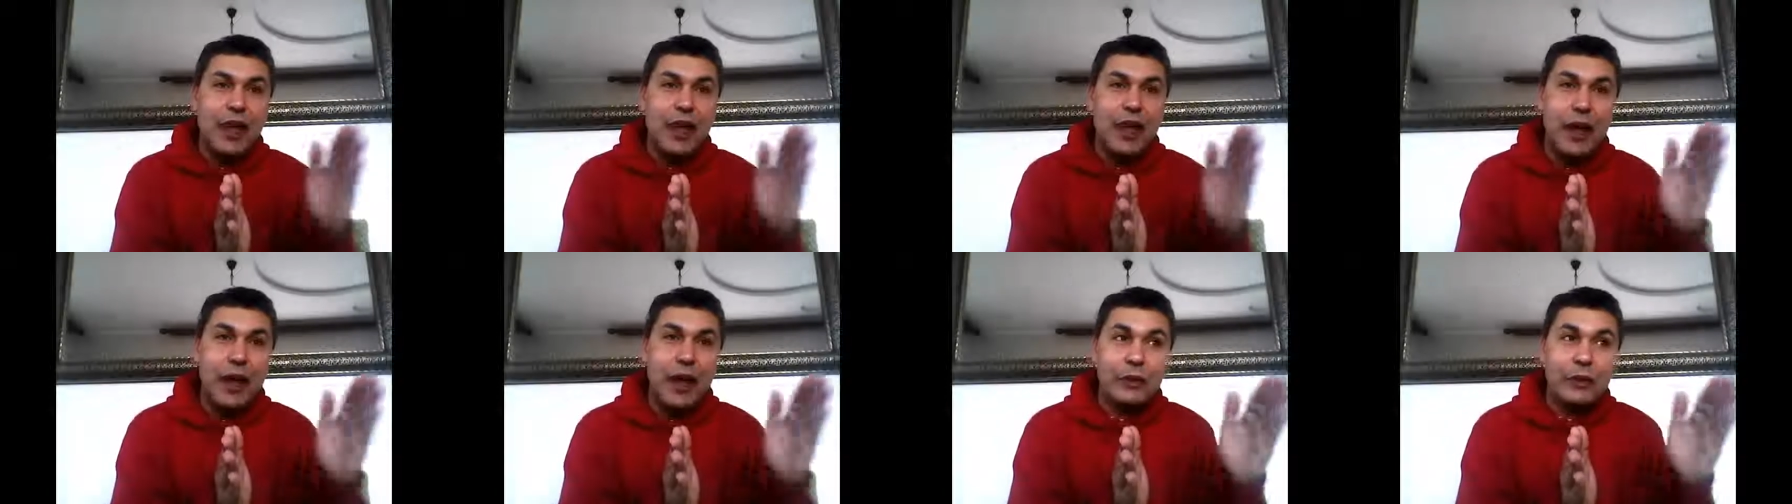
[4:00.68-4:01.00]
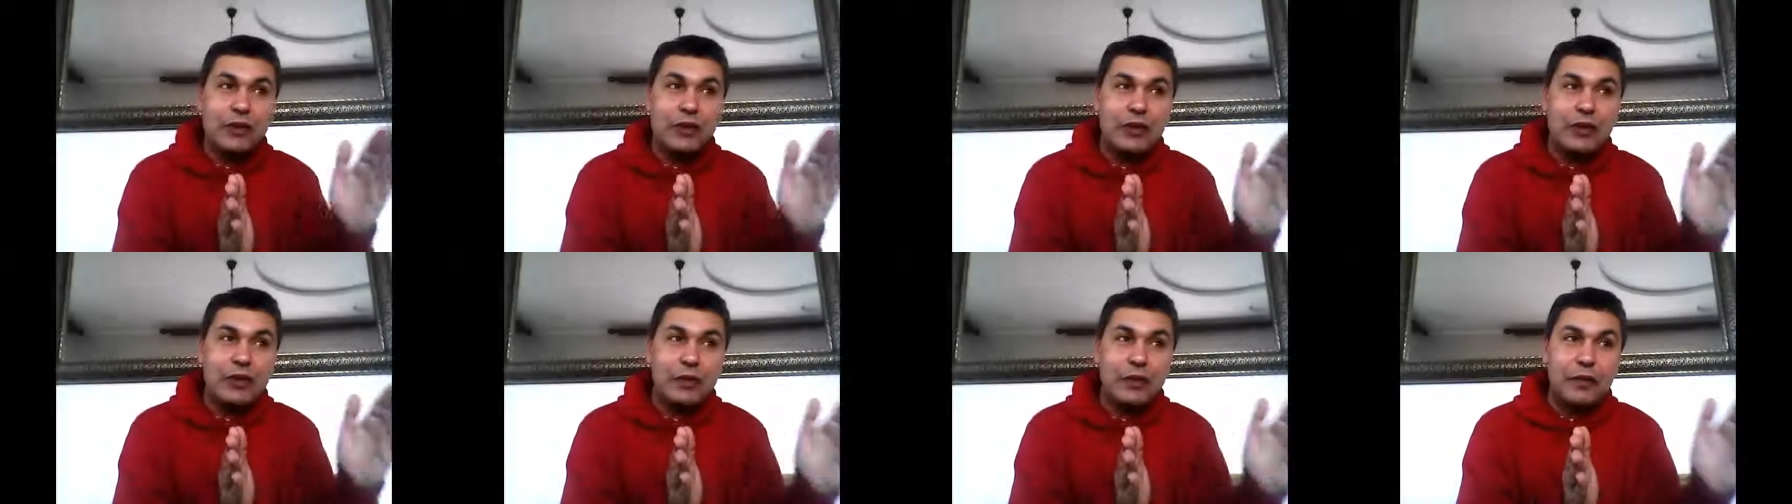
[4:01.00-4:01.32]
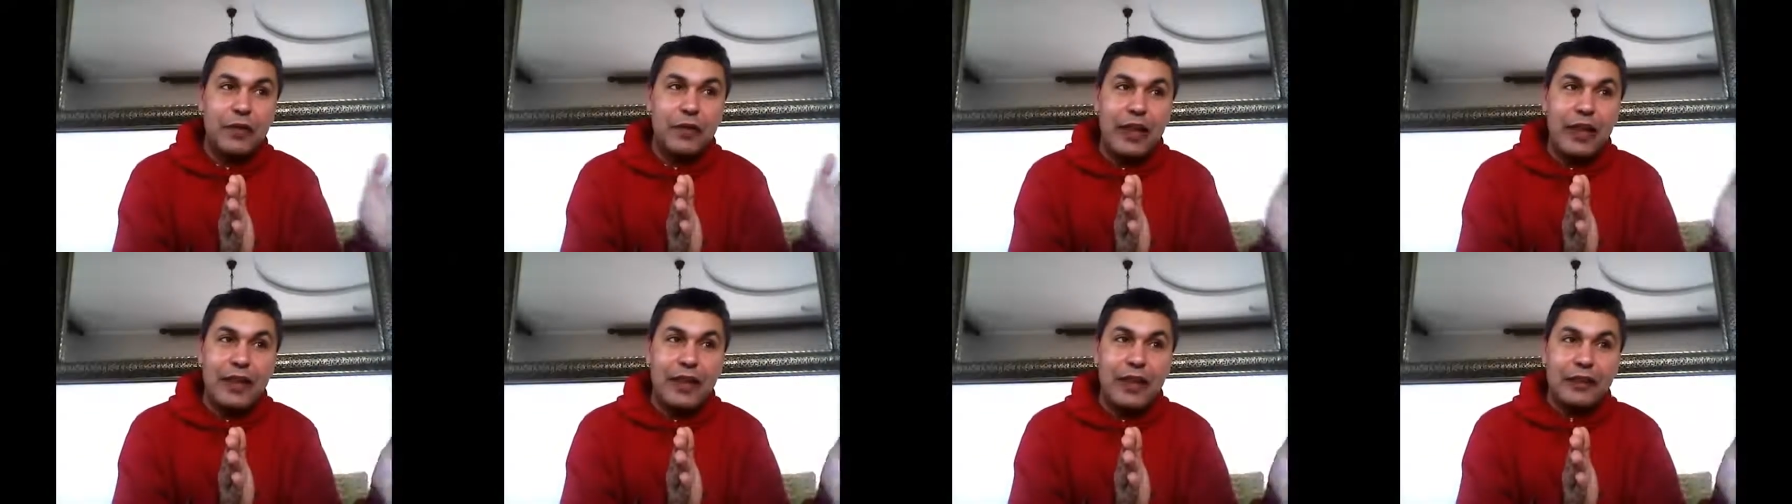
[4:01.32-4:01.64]
out of
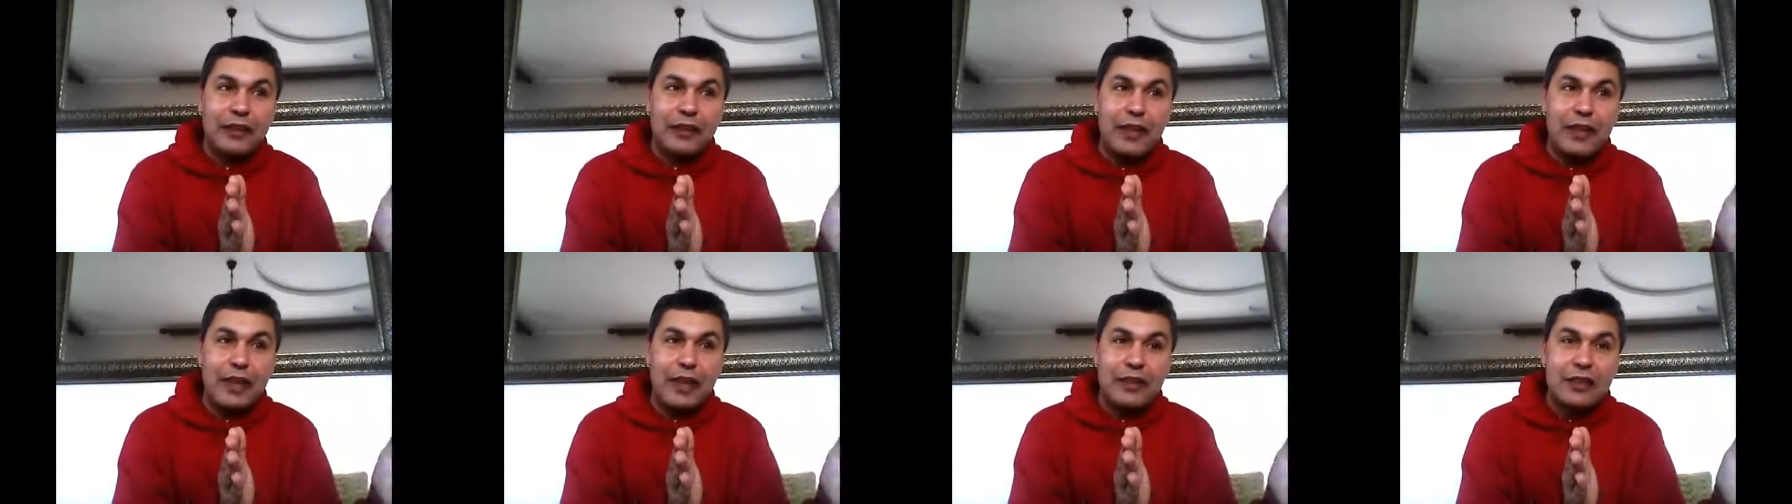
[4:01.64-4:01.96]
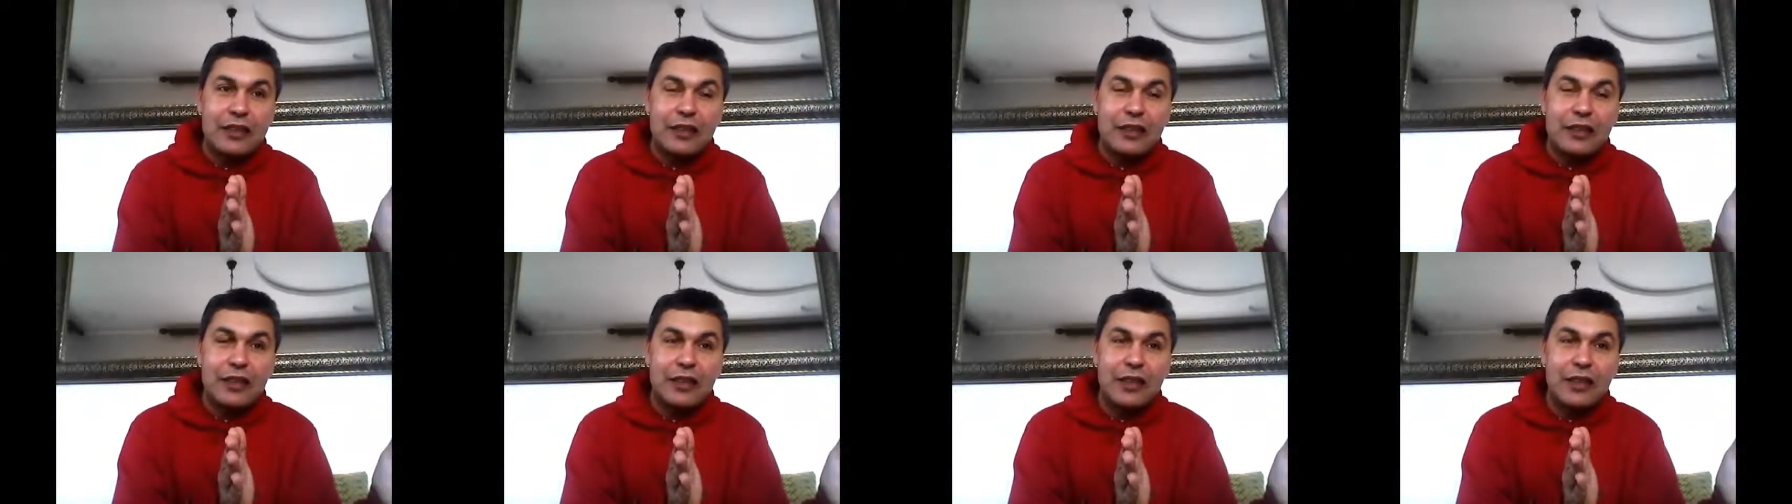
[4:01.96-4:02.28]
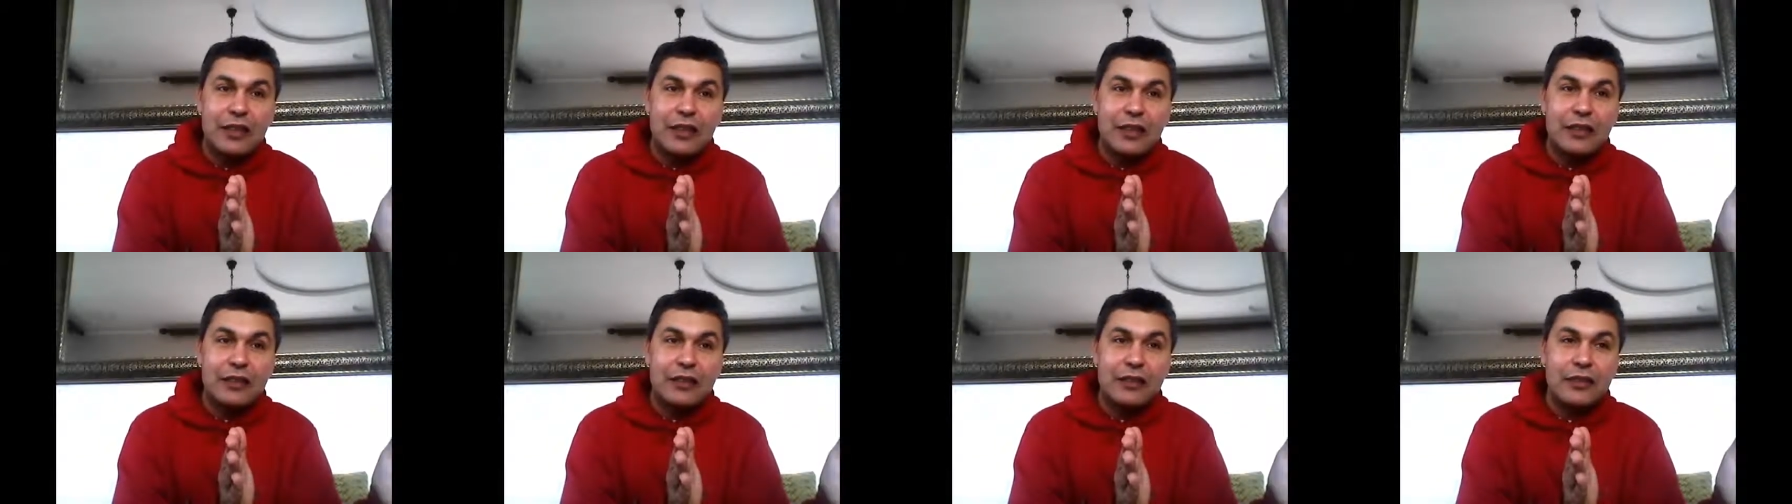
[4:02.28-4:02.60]
class
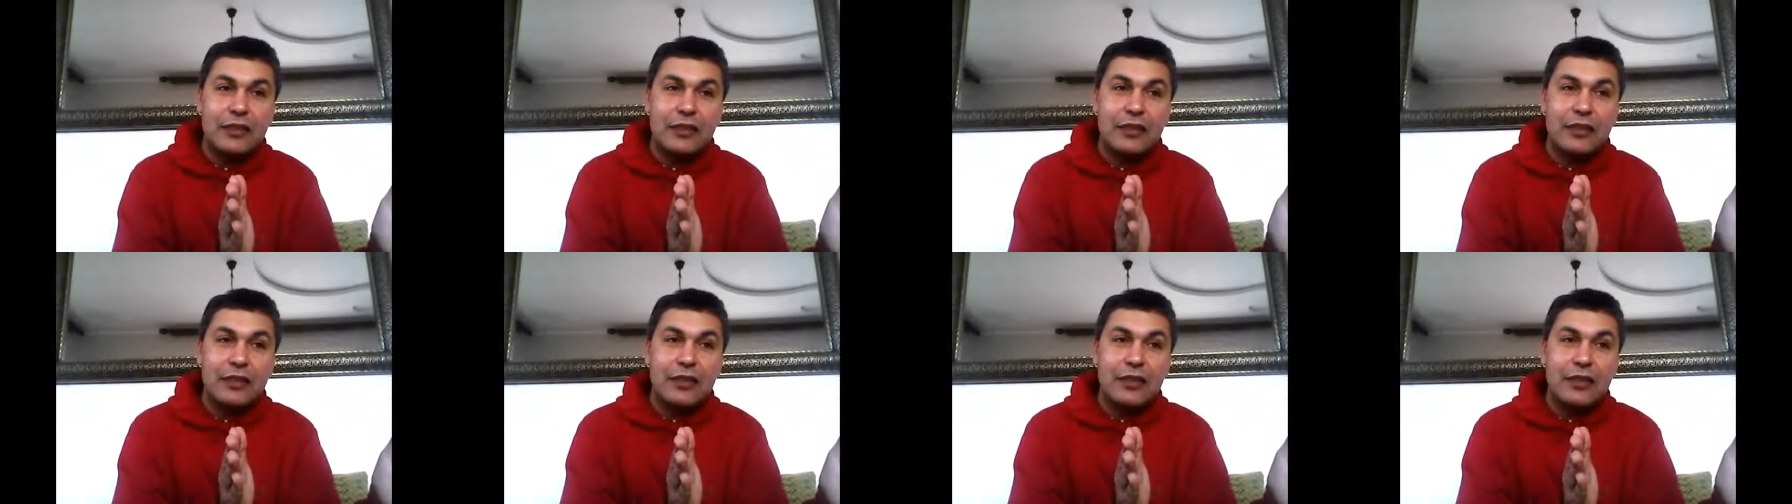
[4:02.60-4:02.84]
activities,